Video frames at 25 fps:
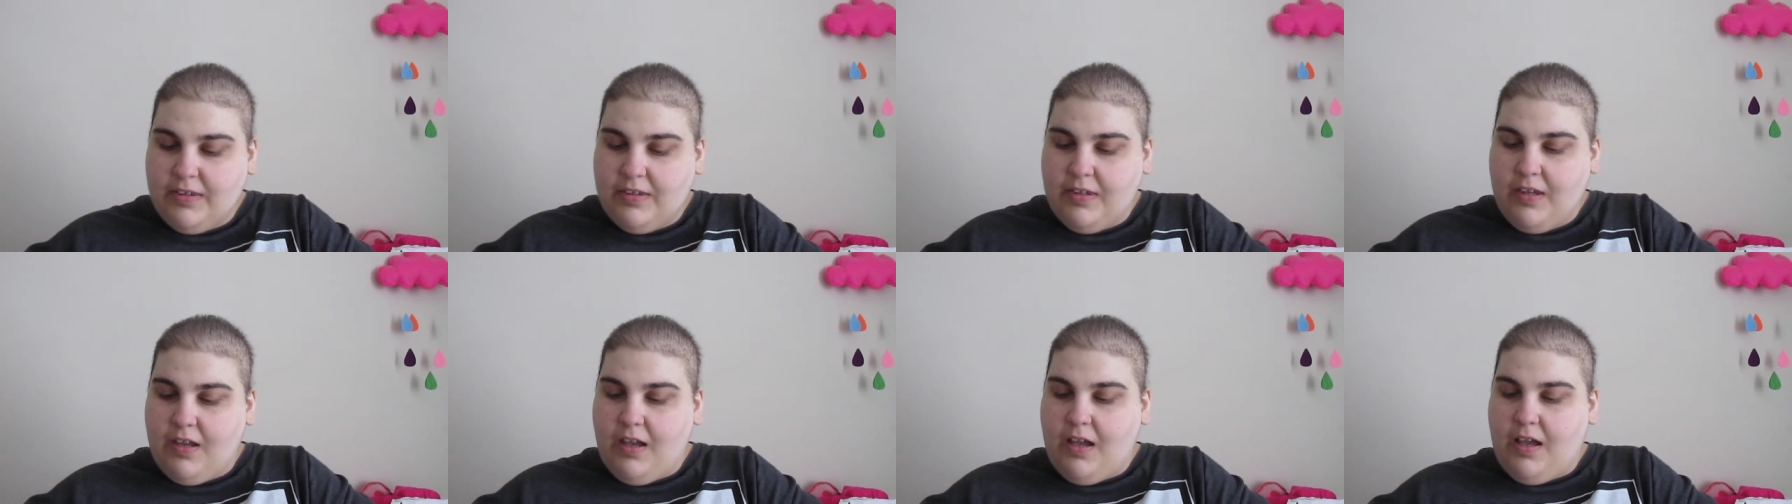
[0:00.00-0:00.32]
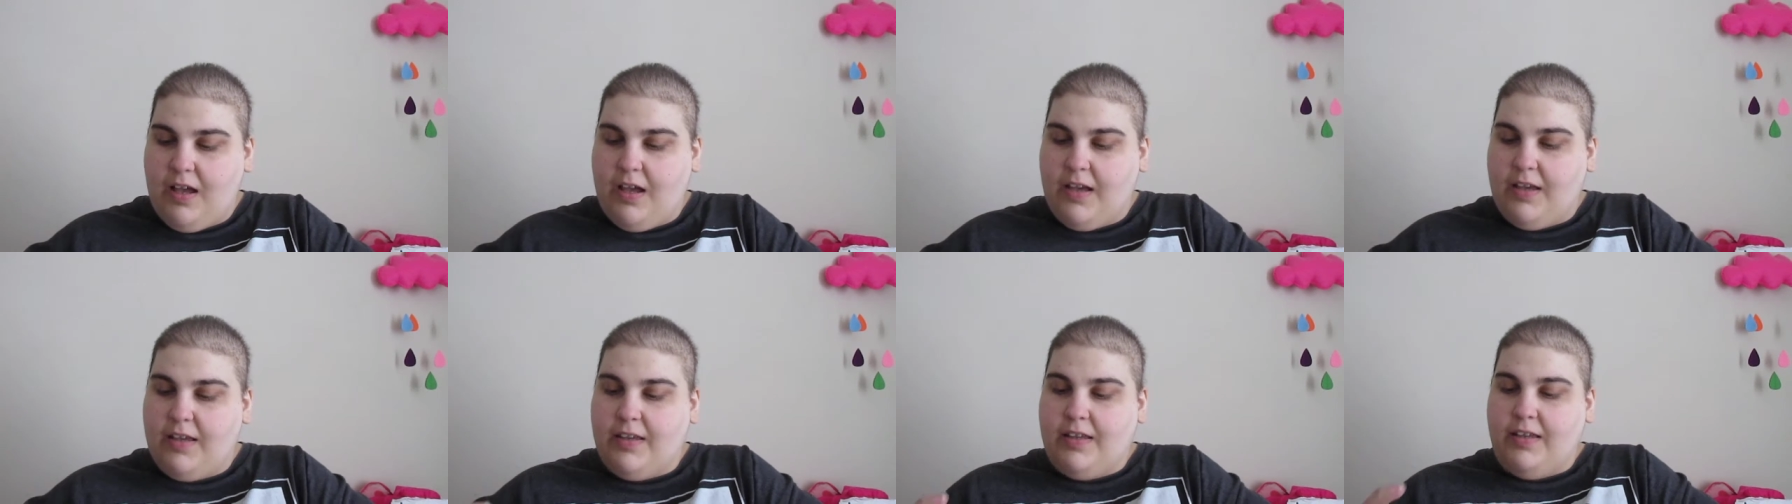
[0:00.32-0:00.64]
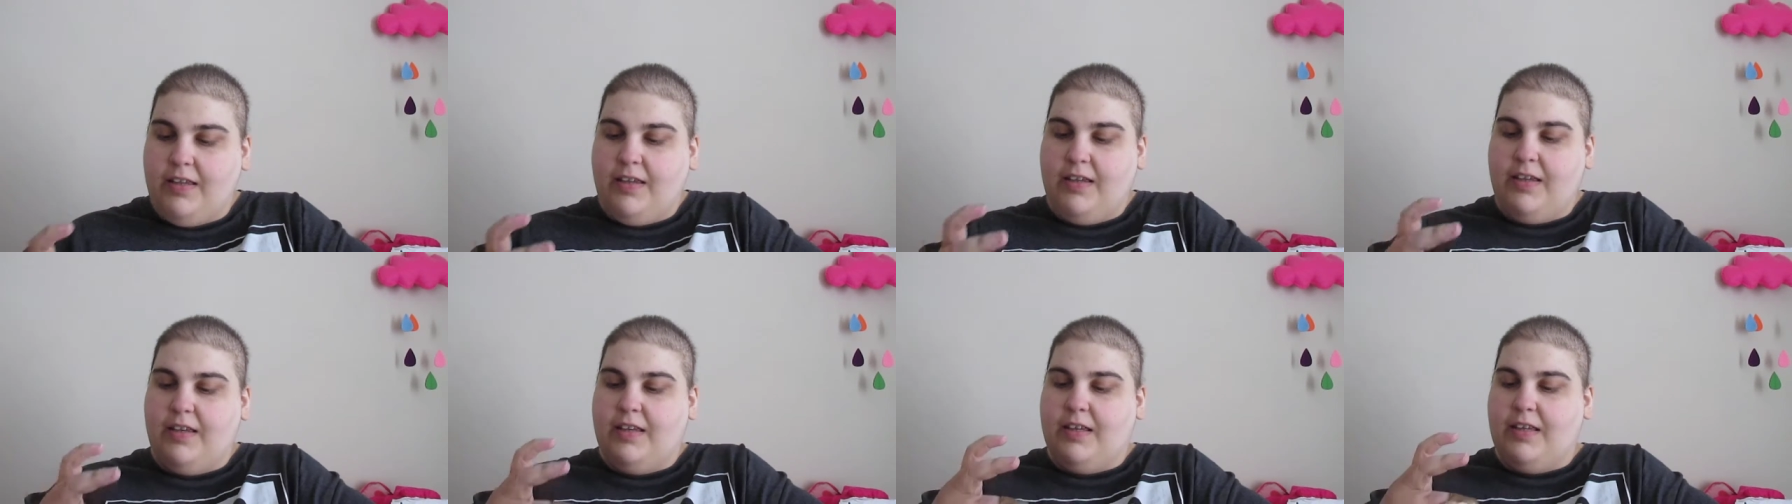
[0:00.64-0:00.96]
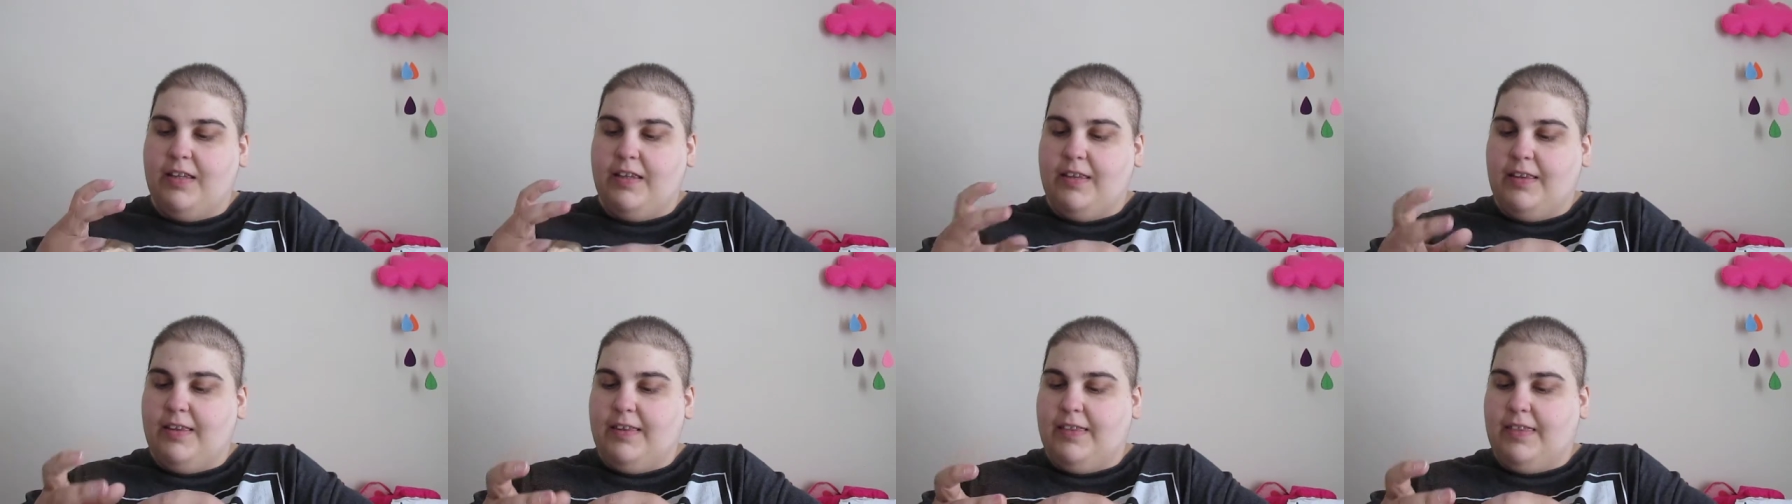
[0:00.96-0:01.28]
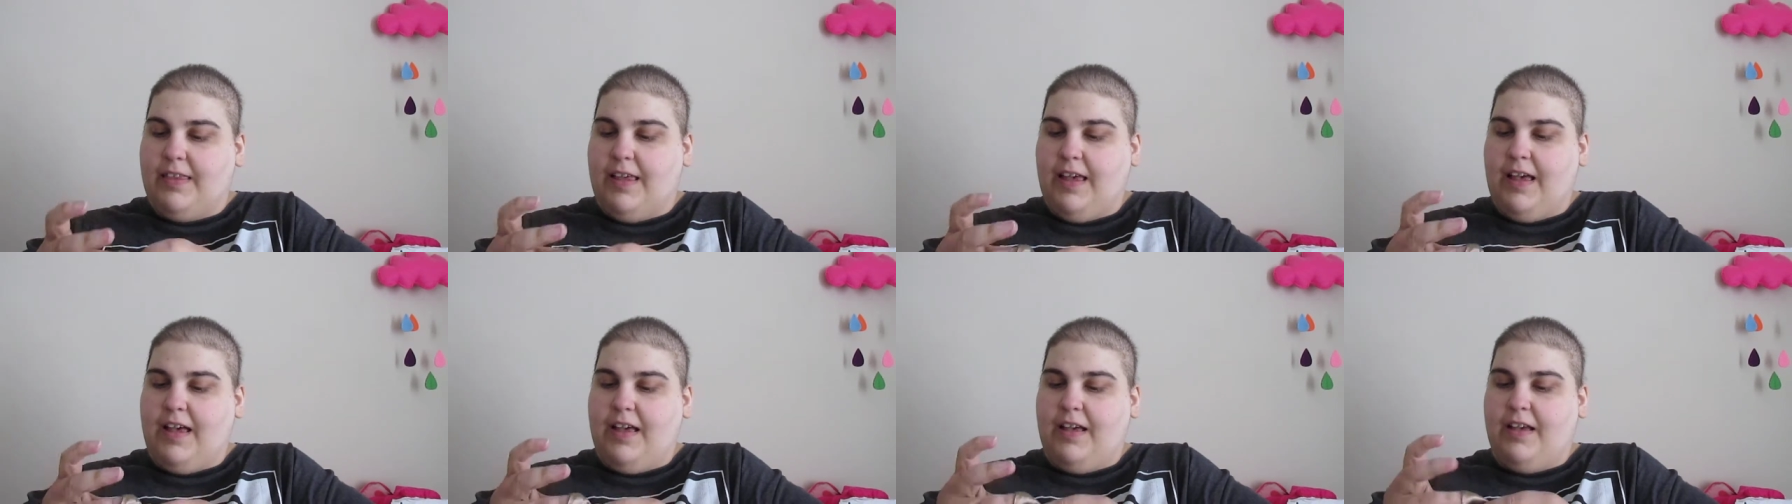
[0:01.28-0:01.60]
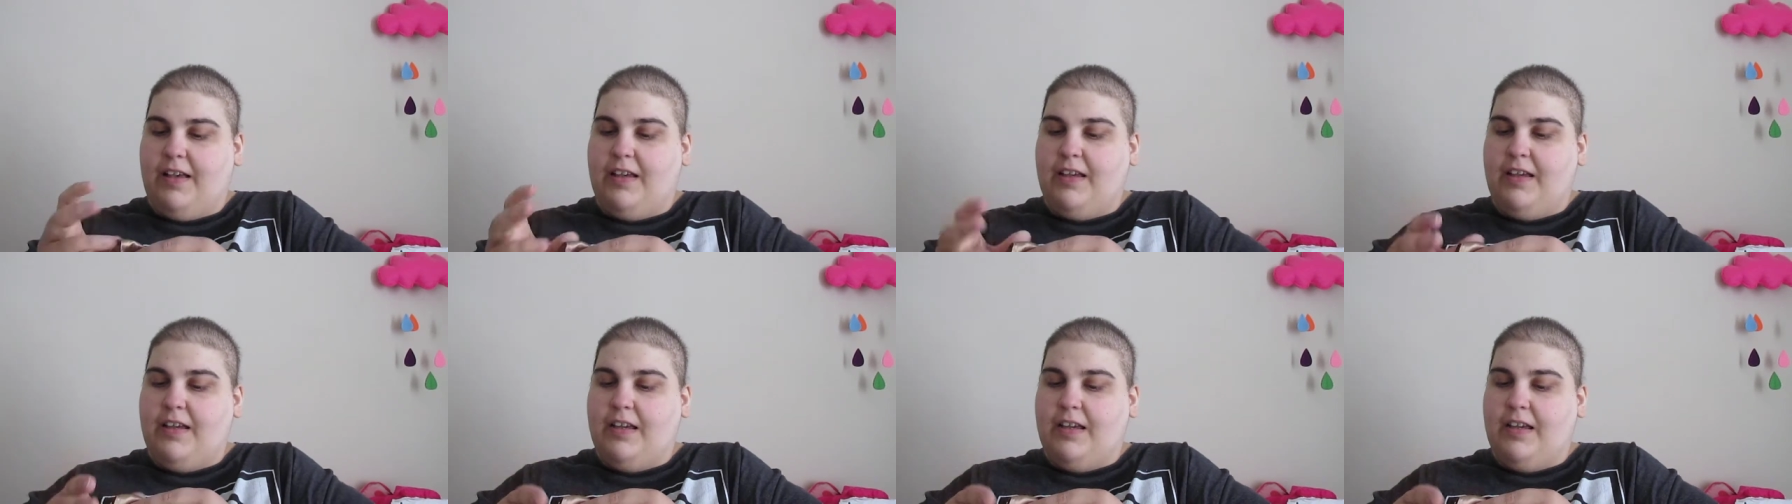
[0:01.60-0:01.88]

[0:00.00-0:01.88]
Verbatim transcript: uh, the